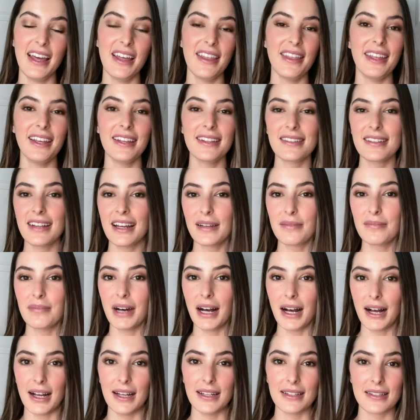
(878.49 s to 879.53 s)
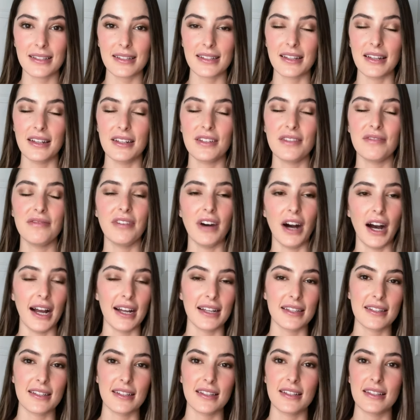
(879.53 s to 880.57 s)
Things like masks and
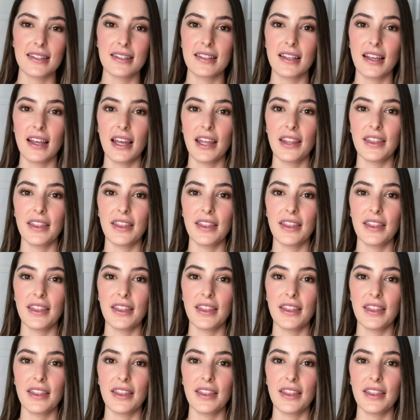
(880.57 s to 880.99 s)
devices,